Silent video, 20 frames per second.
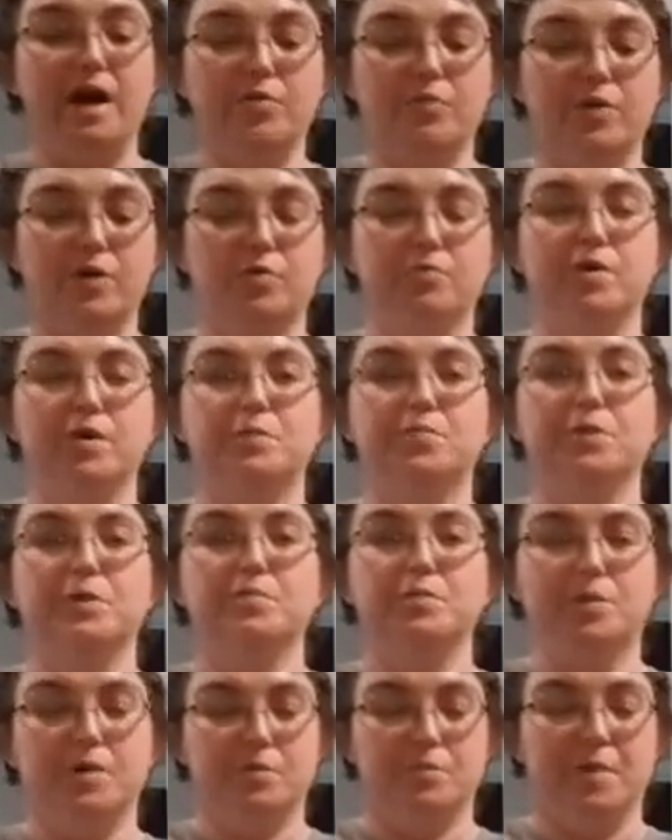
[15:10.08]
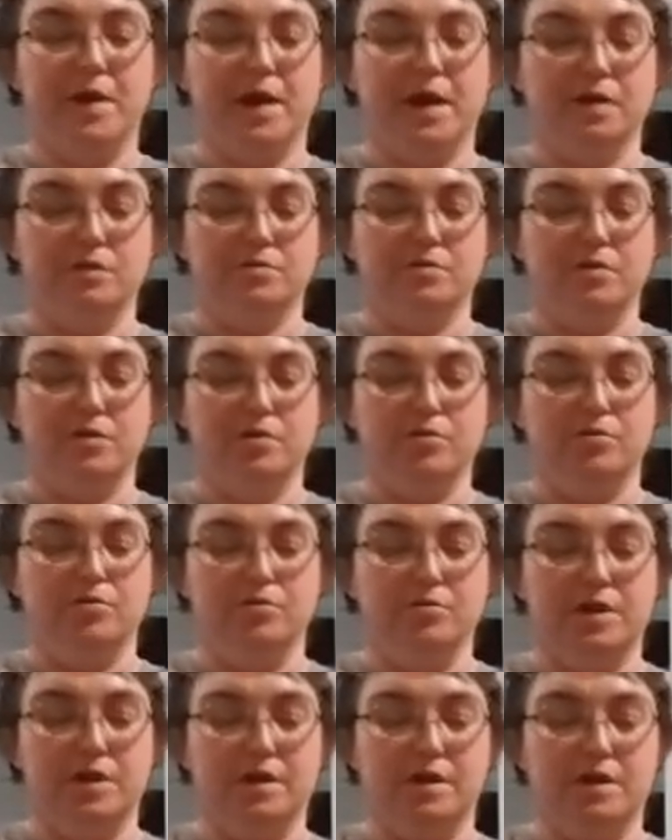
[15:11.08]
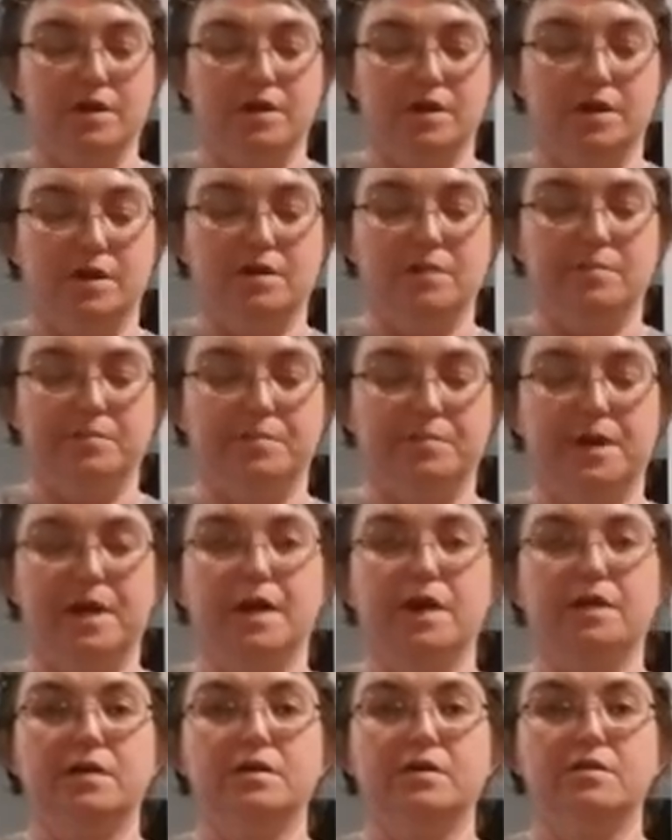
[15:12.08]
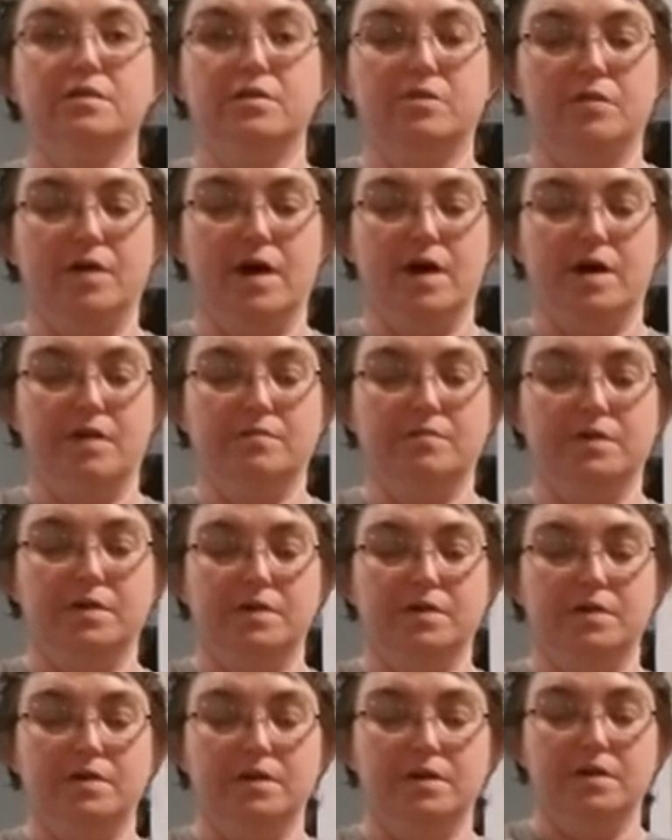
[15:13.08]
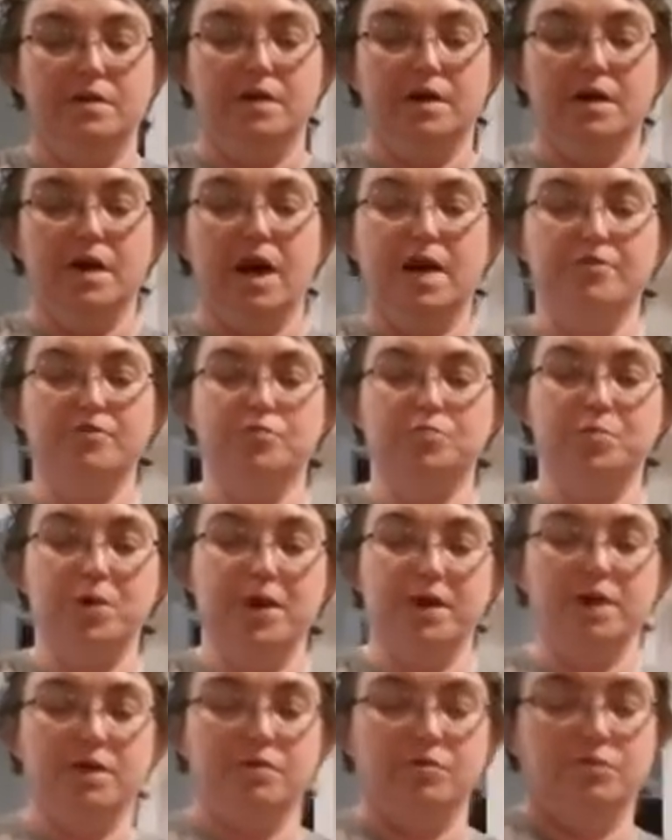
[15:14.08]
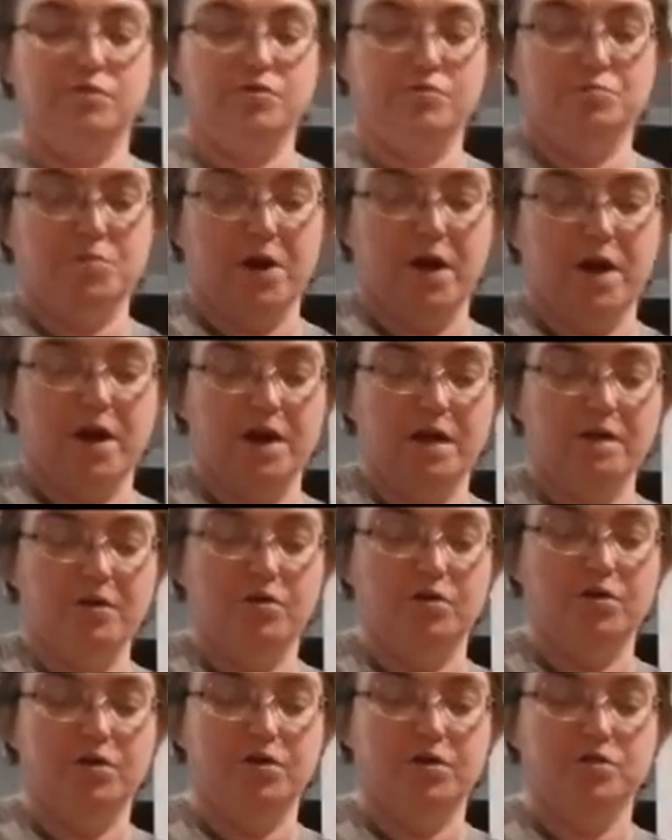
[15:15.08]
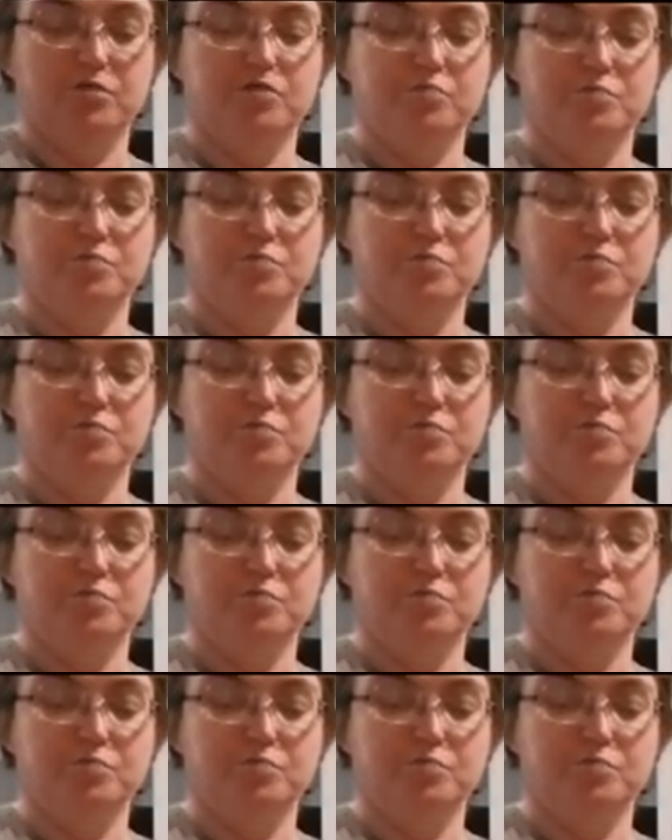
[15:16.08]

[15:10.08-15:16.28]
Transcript: we already put them in our pan. So you take any pan you have. I've sprayed it with spray, or you can